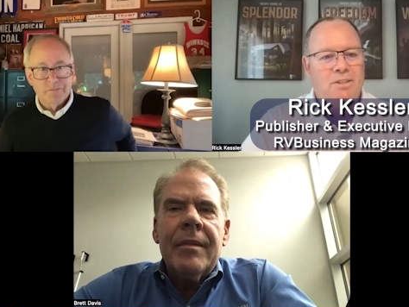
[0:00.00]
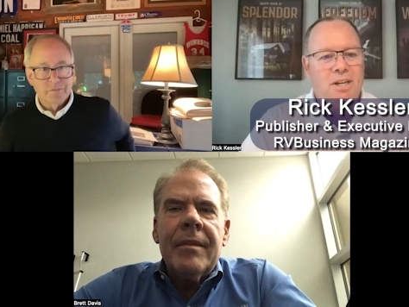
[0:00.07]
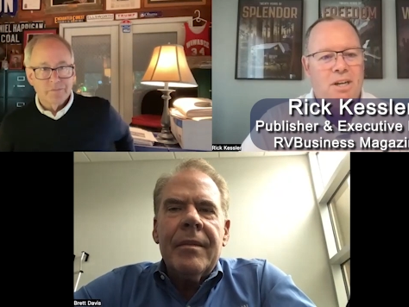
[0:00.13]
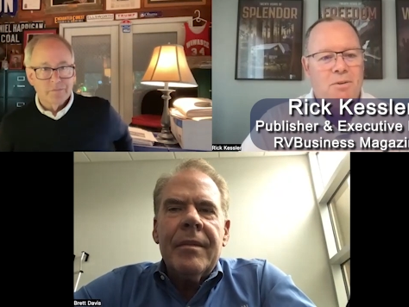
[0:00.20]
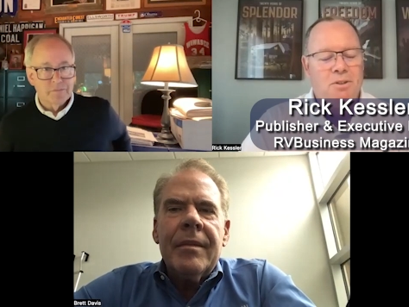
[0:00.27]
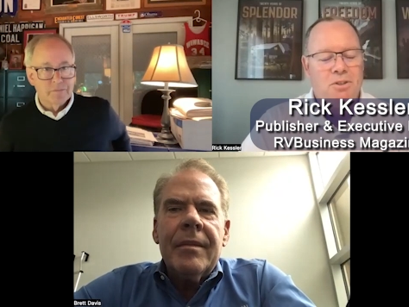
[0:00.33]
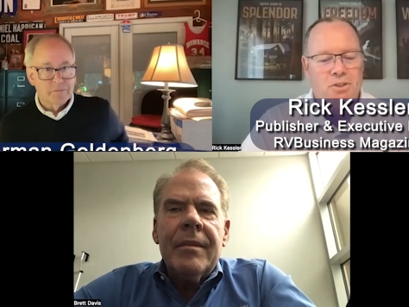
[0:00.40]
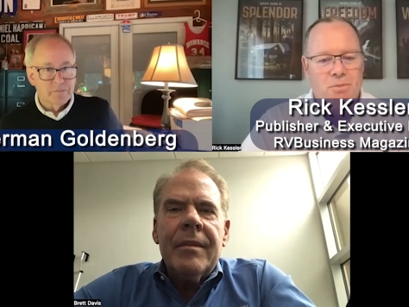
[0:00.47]
Speaker 1: as
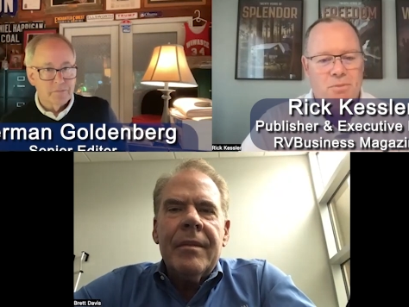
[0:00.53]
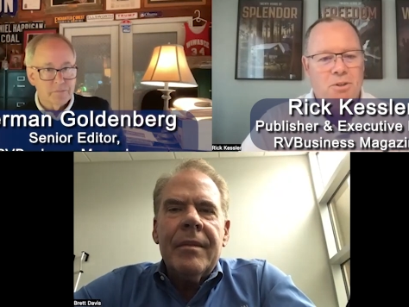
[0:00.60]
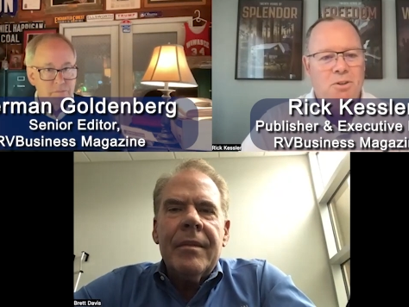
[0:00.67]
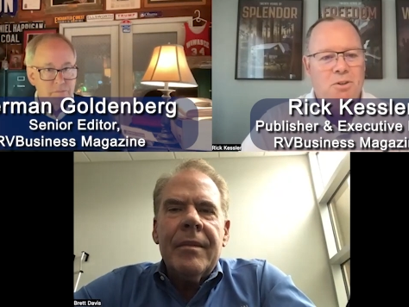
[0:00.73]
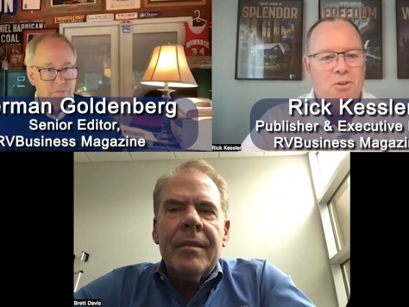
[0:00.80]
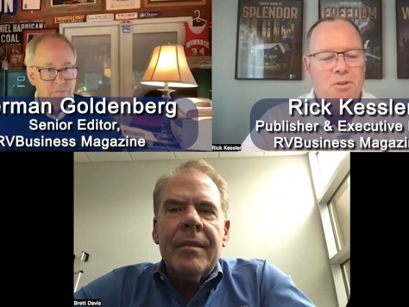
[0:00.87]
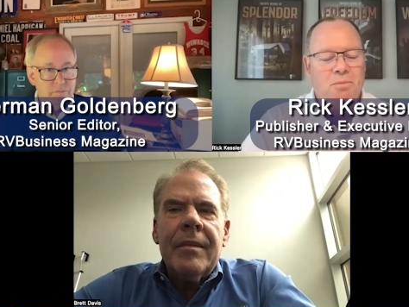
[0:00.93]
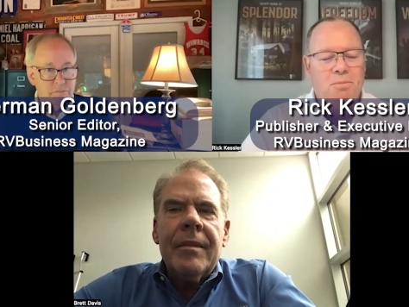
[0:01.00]
always, Sherman
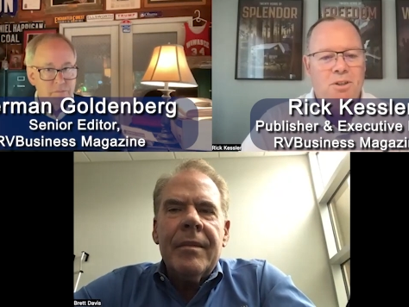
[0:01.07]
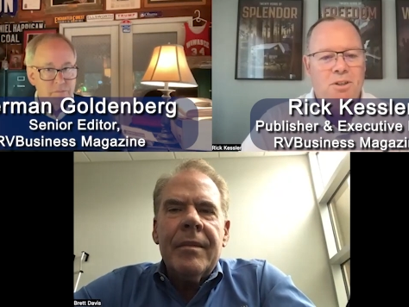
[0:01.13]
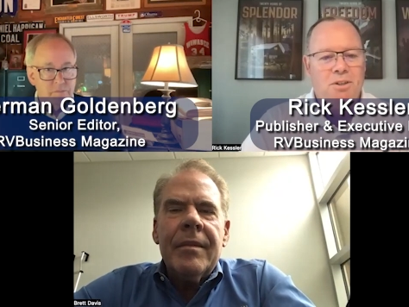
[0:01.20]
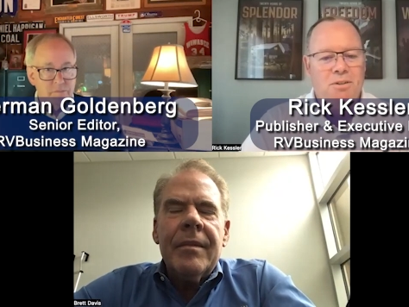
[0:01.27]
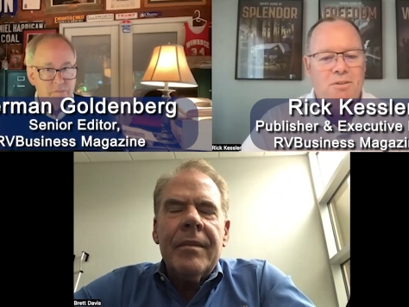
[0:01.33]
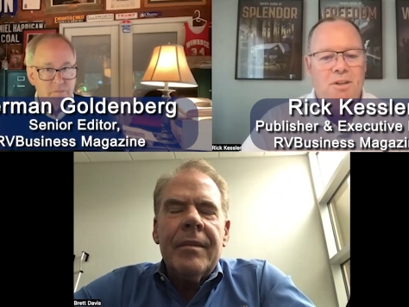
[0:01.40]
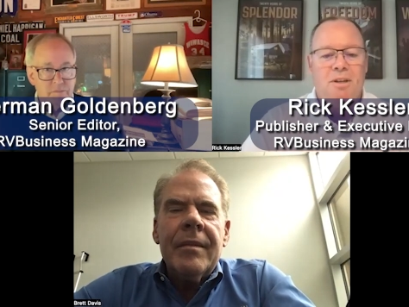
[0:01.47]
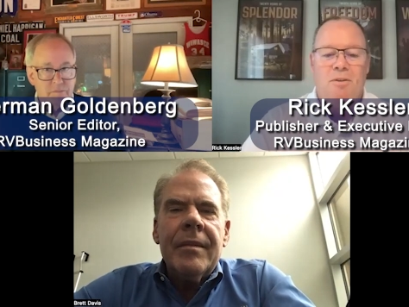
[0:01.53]
Goldenberg.
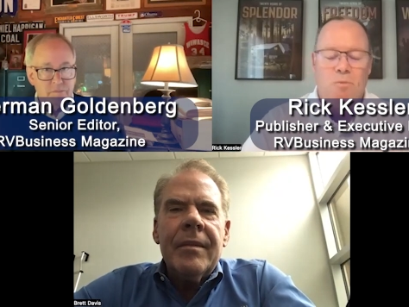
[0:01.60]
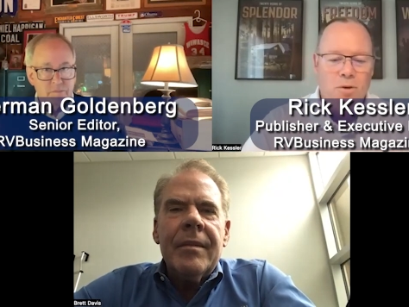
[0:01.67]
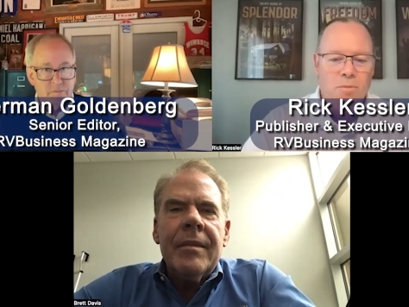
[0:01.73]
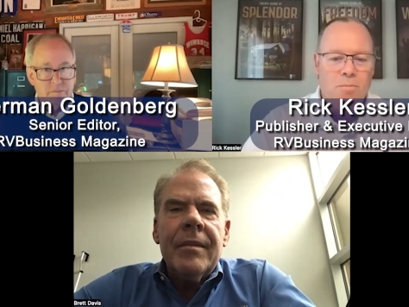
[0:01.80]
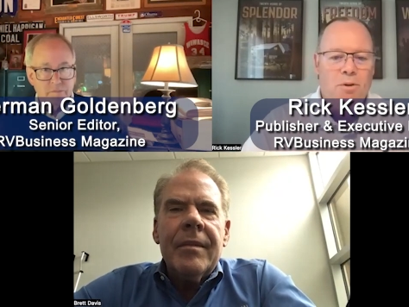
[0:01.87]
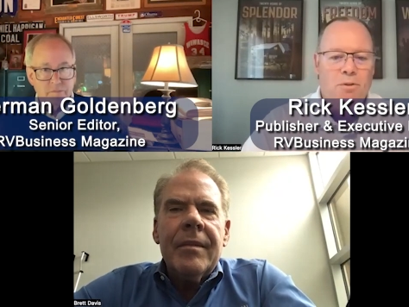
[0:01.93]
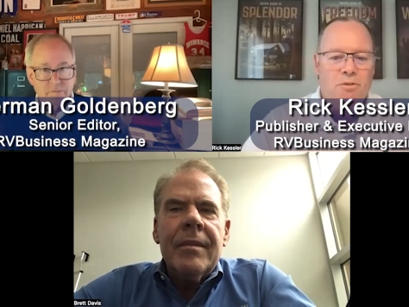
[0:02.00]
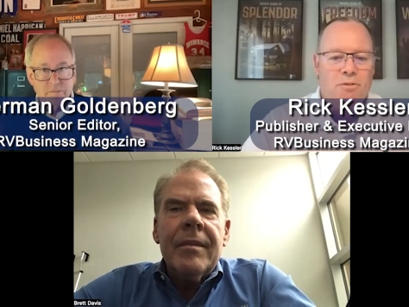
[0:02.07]
We're
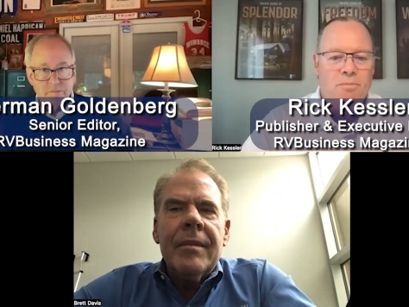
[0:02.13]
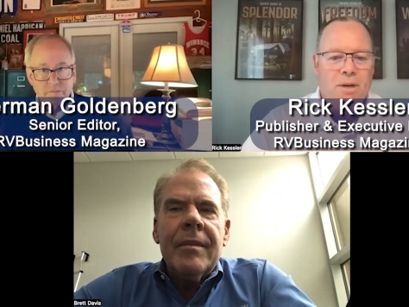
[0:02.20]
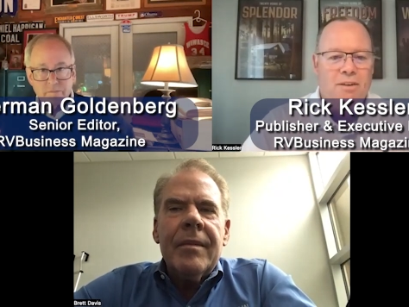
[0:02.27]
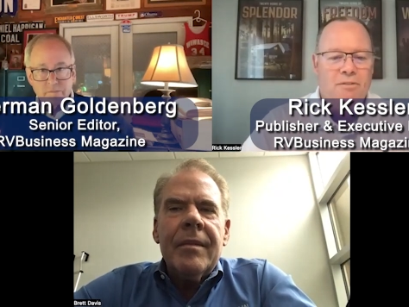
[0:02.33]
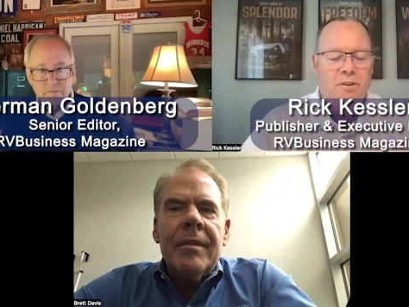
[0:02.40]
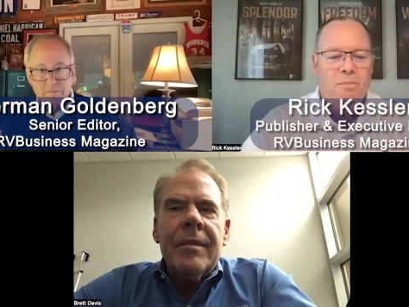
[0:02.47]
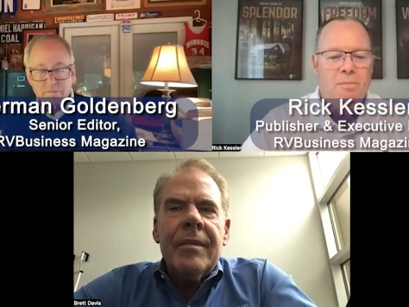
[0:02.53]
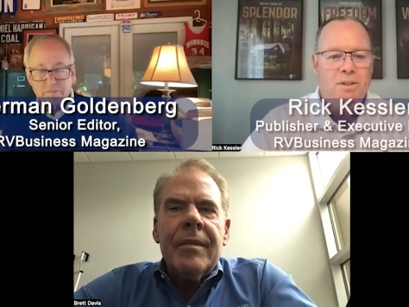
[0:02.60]
both from
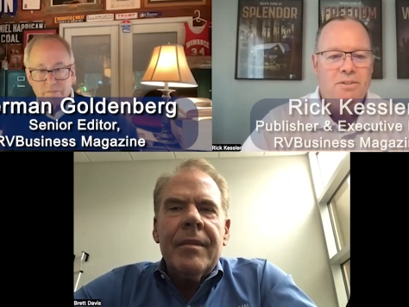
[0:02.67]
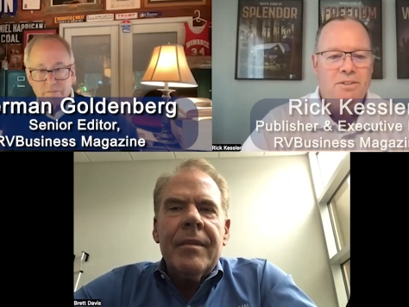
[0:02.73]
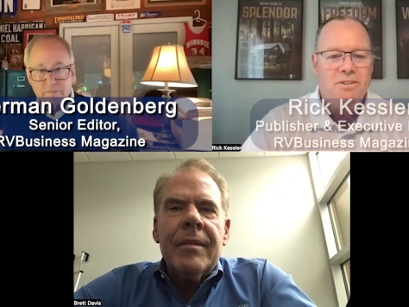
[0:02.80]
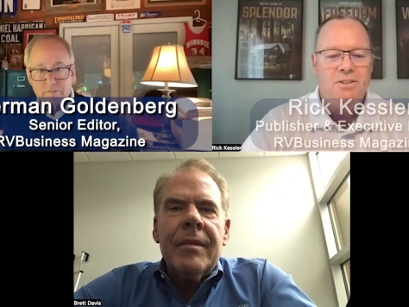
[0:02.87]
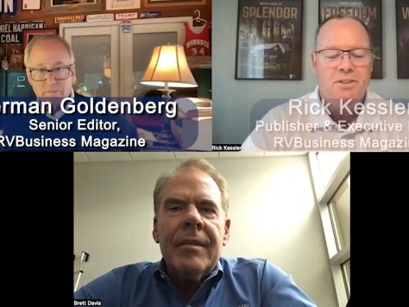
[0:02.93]
RV Business,